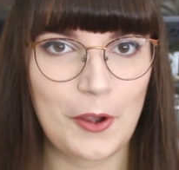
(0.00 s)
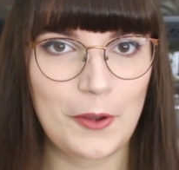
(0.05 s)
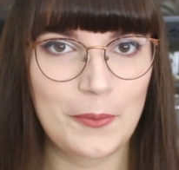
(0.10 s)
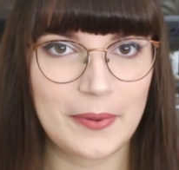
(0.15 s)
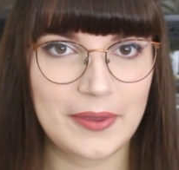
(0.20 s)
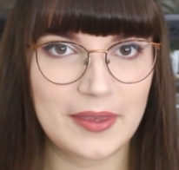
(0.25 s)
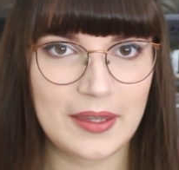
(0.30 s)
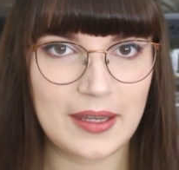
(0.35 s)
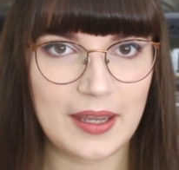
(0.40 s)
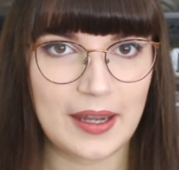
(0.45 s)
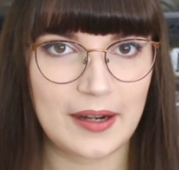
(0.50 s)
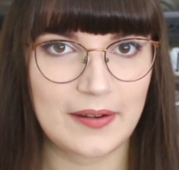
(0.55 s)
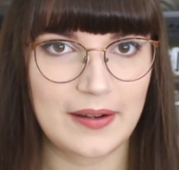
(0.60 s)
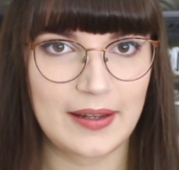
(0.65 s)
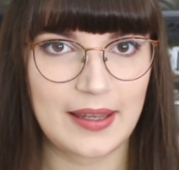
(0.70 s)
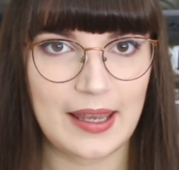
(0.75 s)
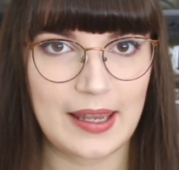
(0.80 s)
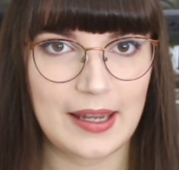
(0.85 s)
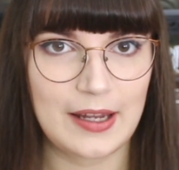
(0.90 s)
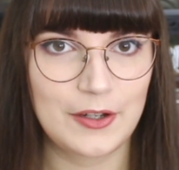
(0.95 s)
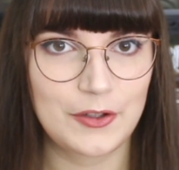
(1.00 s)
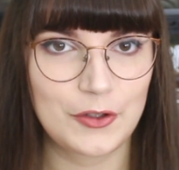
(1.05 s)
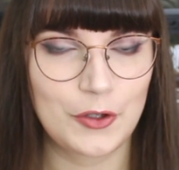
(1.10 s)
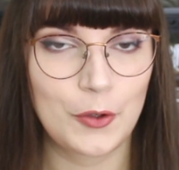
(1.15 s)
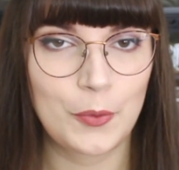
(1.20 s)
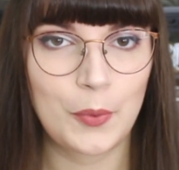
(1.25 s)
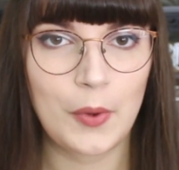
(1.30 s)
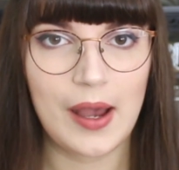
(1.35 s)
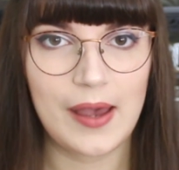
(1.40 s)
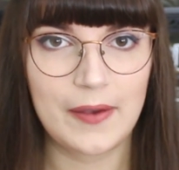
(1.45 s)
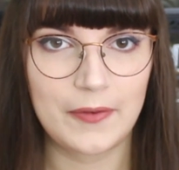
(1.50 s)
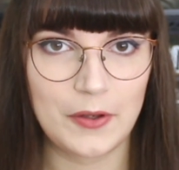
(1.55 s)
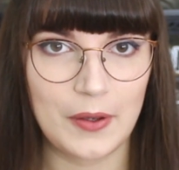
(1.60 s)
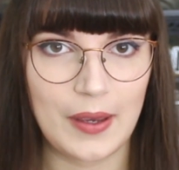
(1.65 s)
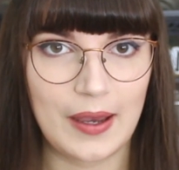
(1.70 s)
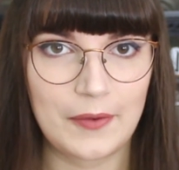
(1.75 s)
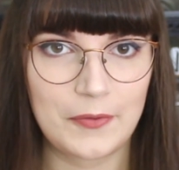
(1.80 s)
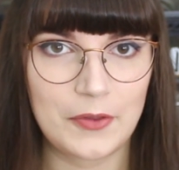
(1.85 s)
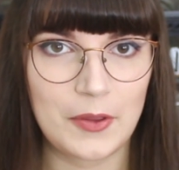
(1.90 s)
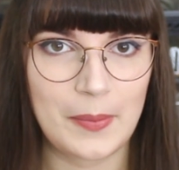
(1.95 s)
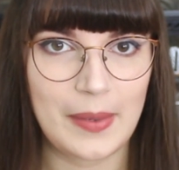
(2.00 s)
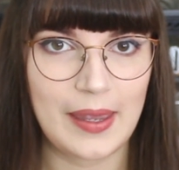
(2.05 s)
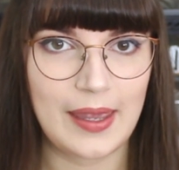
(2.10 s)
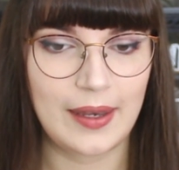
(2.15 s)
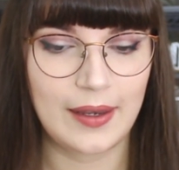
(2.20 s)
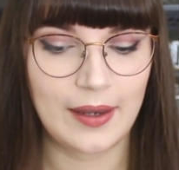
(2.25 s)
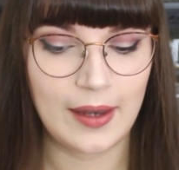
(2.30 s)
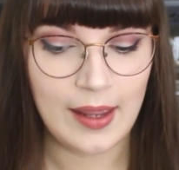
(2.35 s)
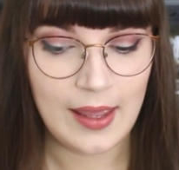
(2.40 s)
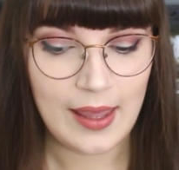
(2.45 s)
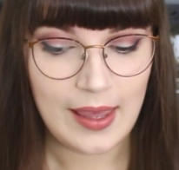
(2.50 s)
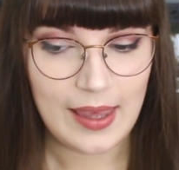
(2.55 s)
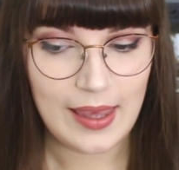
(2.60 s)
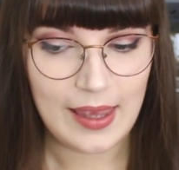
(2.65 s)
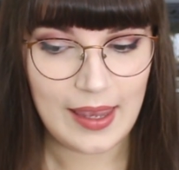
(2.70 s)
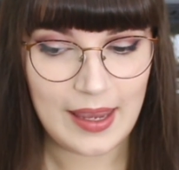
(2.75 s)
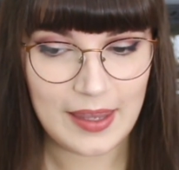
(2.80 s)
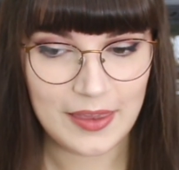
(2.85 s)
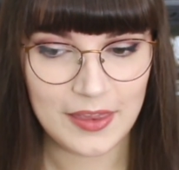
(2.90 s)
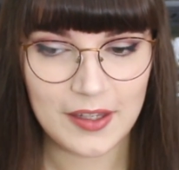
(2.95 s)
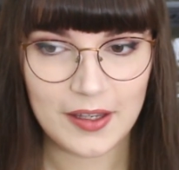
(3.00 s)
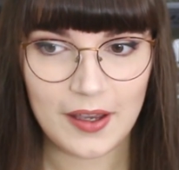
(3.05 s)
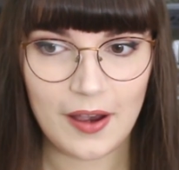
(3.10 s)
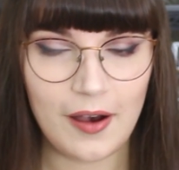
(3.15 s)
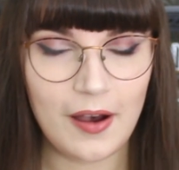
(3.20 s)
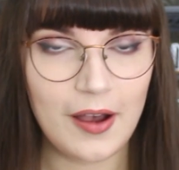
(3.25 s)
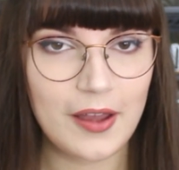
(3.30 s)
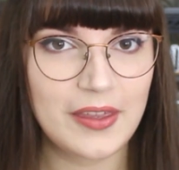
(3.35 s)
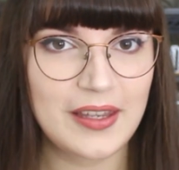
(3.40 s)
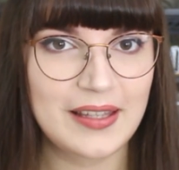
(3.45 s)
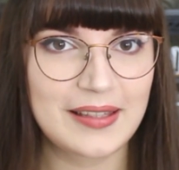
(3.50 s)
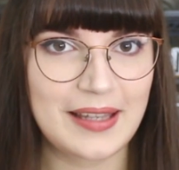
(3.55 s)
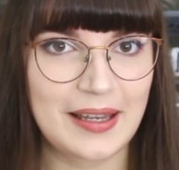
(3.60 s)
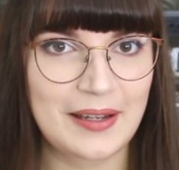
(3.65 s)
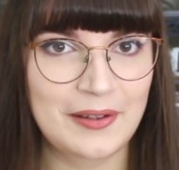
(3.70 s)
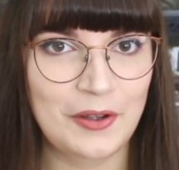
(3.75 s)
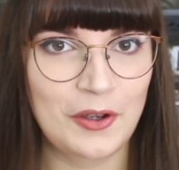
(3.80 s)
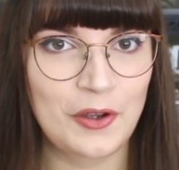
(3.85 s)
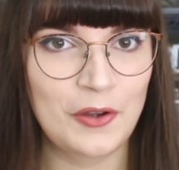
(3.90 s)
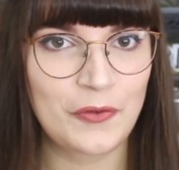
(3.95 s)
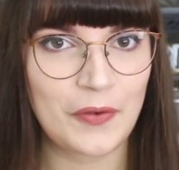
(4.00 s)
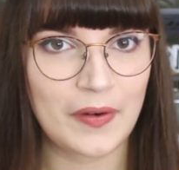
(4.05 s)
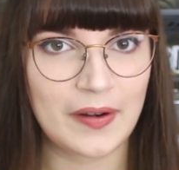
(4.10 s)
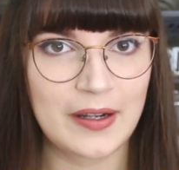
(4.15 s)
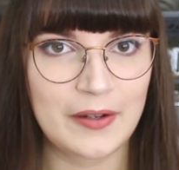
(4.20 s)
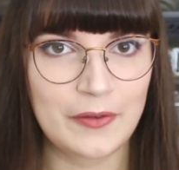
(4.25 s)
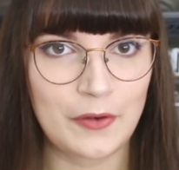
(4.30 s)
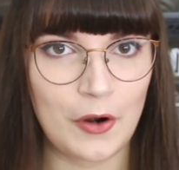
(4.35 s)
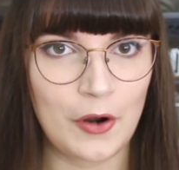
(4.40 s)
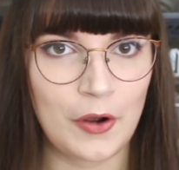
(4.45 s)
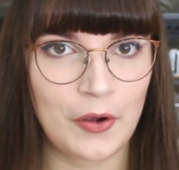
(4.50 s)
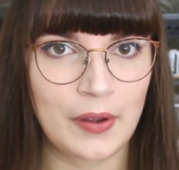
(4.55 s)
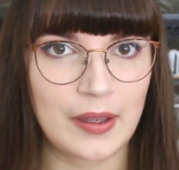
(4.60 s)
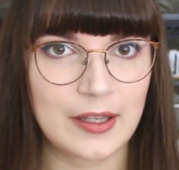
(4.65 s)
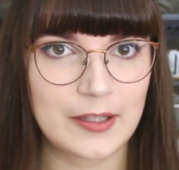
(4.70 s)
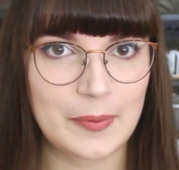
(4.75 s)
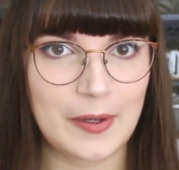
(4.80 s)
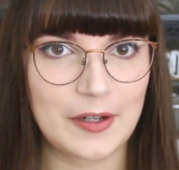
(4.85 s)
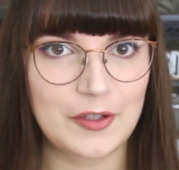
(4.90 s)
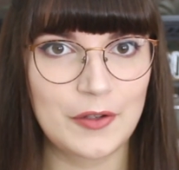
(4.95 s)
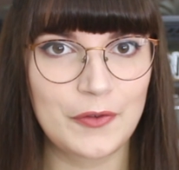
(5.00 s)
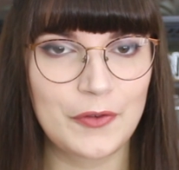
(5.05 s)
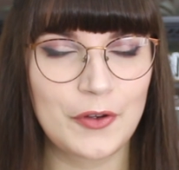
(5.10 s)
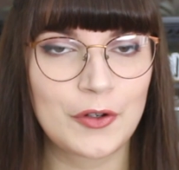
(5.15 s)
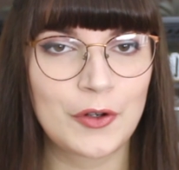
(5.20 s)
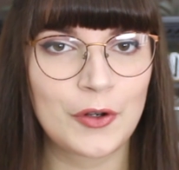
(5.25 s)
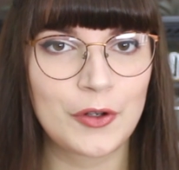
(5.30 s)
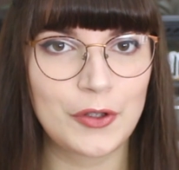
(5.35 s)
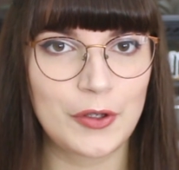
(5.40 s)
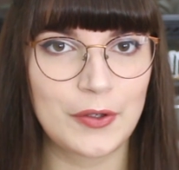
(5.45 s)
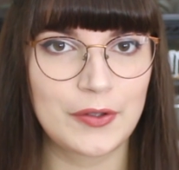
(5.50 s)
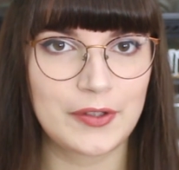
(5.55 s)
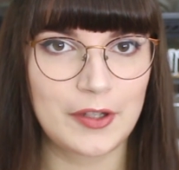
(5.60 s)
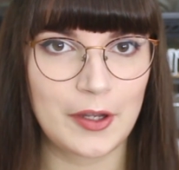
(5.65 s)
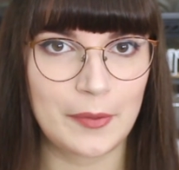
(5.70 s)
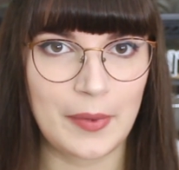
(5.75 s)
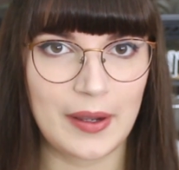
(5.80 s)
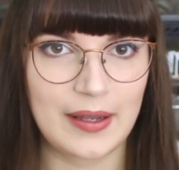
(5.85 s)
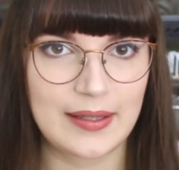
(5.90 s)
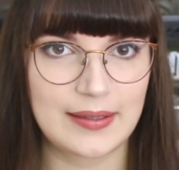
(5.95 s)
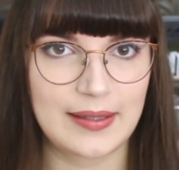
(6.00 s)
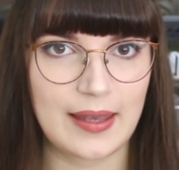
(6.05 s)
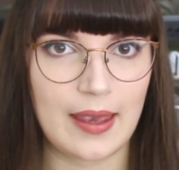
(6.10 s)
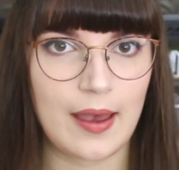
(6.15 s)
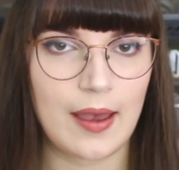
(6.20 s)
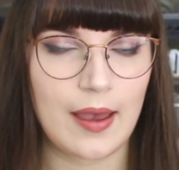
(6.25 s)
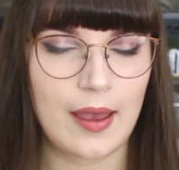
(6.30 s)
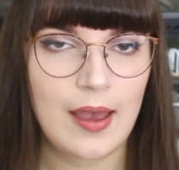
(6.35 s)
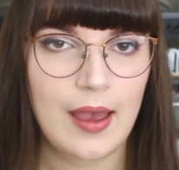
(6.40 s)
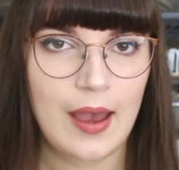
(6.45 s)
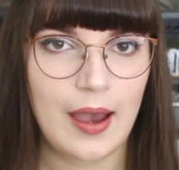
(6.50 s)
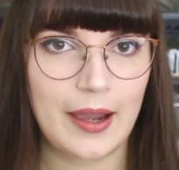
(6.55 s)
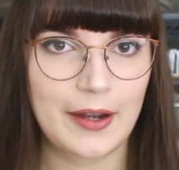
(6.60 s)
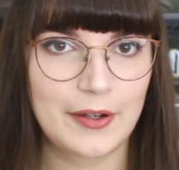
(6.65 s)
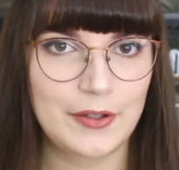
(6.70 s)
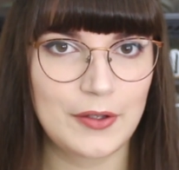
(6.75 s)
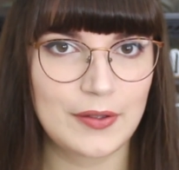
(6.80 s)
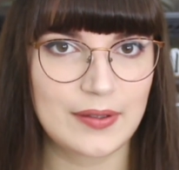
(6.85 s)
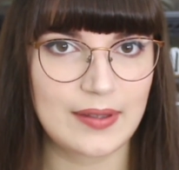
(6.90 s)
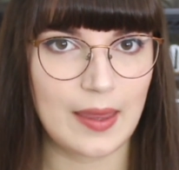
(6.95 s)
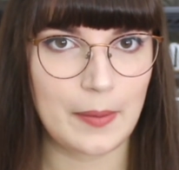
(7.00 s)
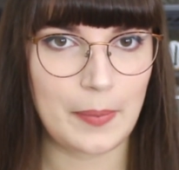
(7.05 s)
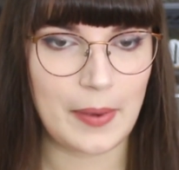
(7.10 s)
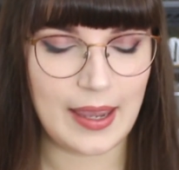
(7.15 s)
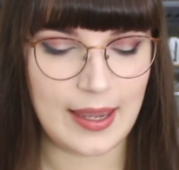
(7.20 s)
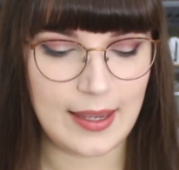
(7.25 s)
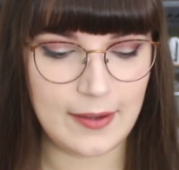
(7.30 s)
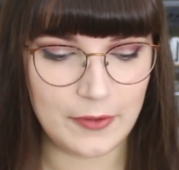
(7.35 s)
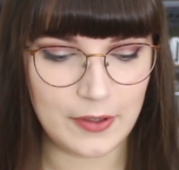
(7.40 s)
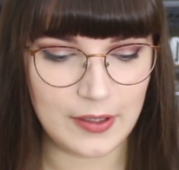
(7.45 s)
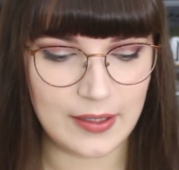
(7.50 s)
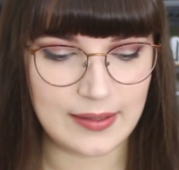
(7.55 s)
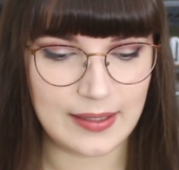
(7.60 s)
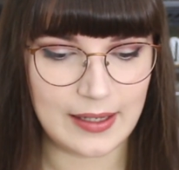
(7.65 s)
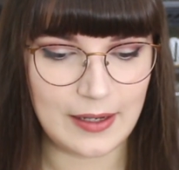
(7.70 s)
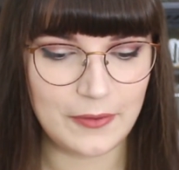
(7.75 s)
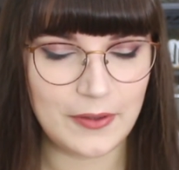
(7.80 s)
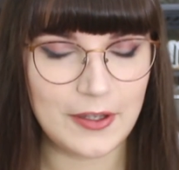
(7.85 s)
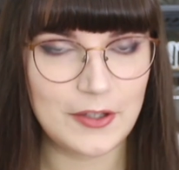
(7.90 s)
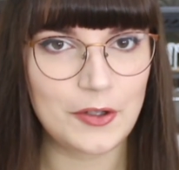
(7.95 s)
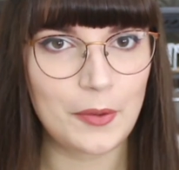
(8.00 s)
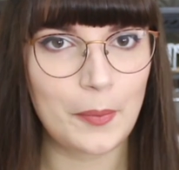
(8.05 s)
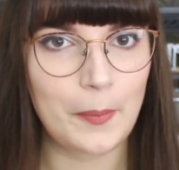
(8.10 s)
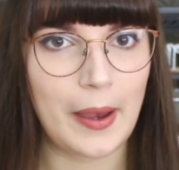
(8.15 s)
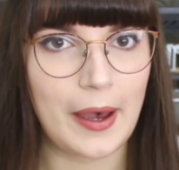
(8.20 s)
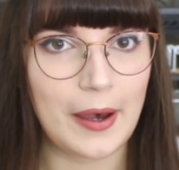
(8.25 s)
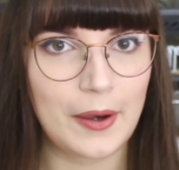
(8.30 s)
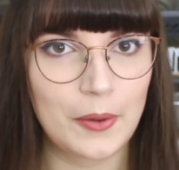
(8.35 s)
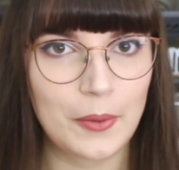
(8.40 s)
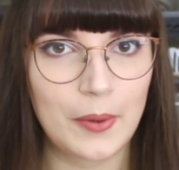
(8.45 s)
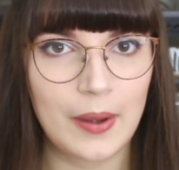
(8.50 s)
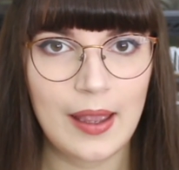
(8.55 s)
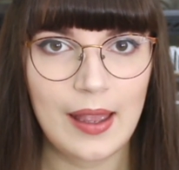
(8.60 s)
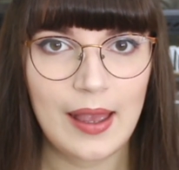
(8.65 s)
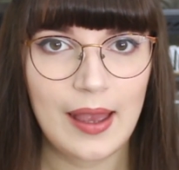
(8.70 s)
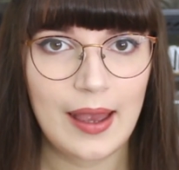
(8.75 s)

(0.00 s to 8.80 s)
open the carry cage or whatever you have them in the car. This can go very wrong, especially if you're not used to your mice yet and used to their behaviours. If they jump out